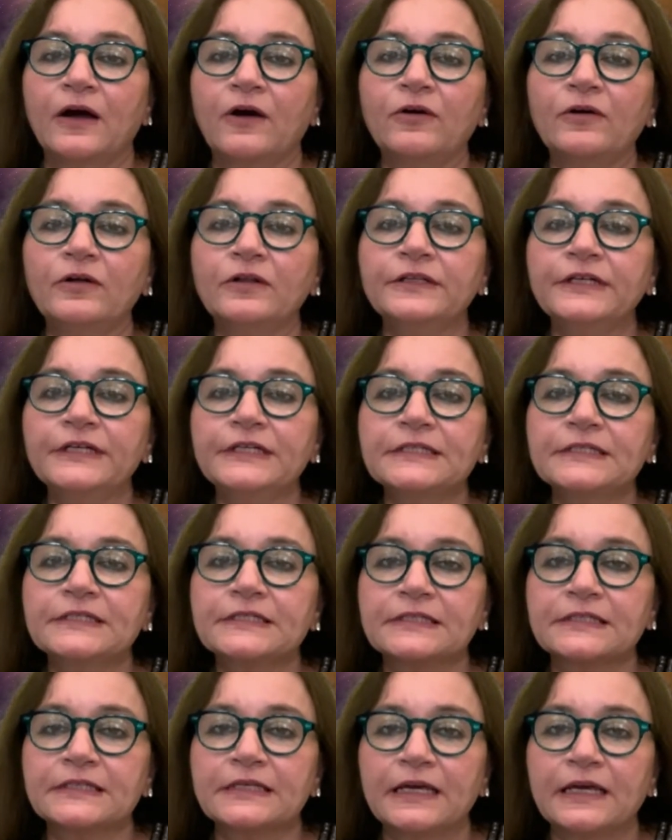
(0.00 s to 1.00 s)
all
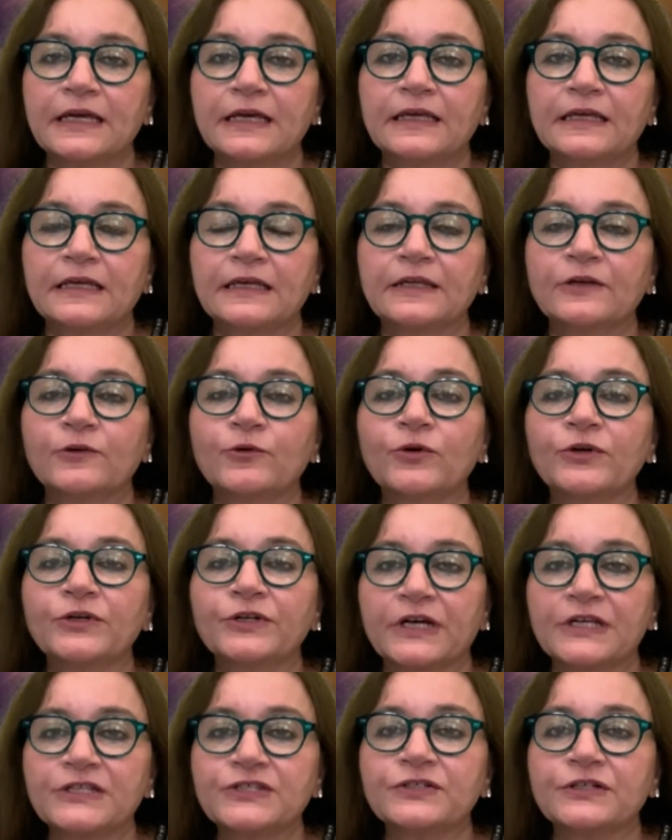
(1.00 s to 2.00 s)
these
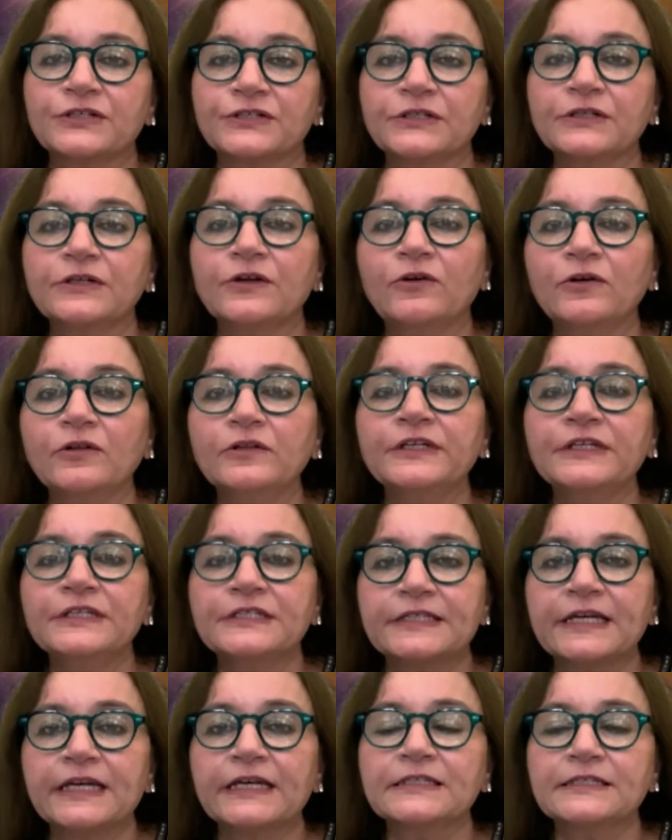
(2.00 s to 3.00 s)
road construction, all
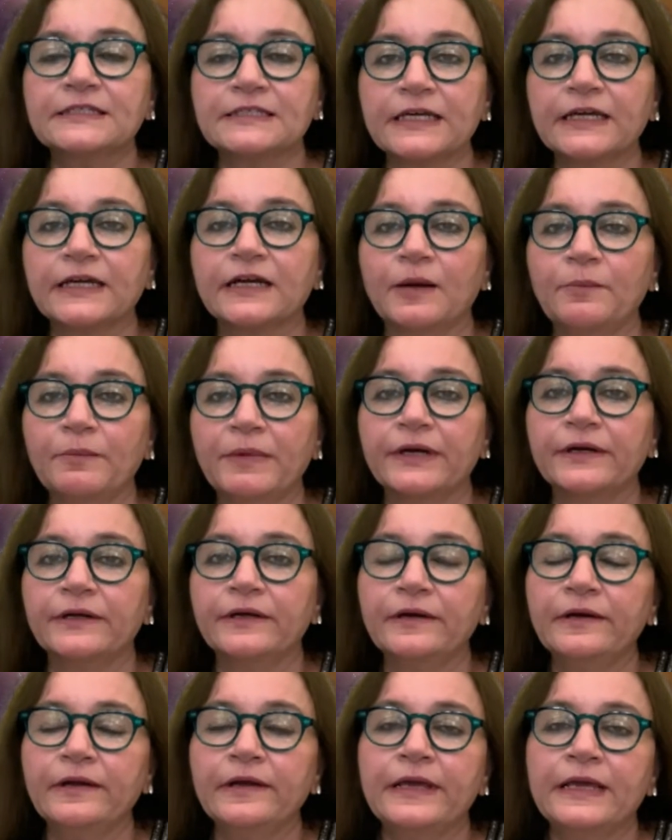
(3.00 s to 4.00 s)
these things, they come
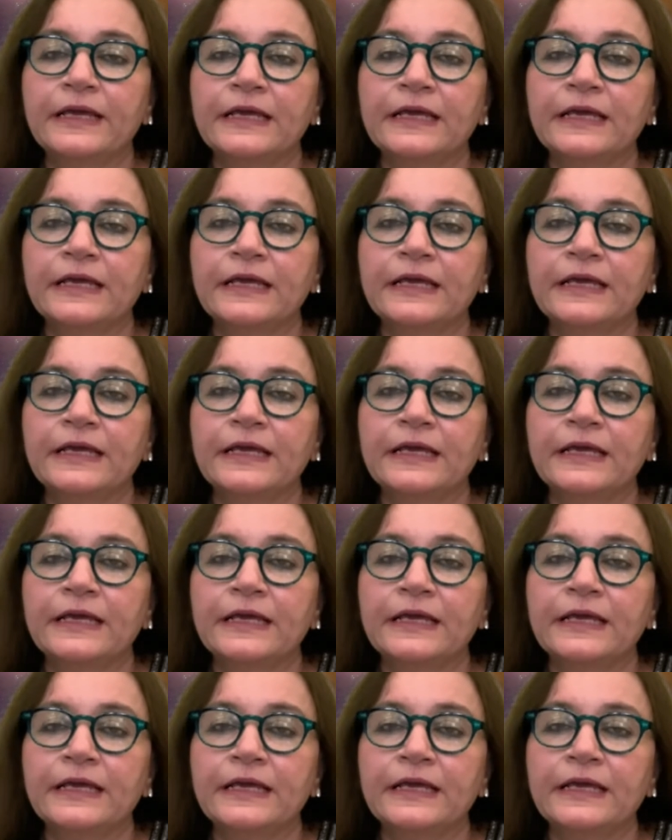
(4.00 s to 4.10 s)
under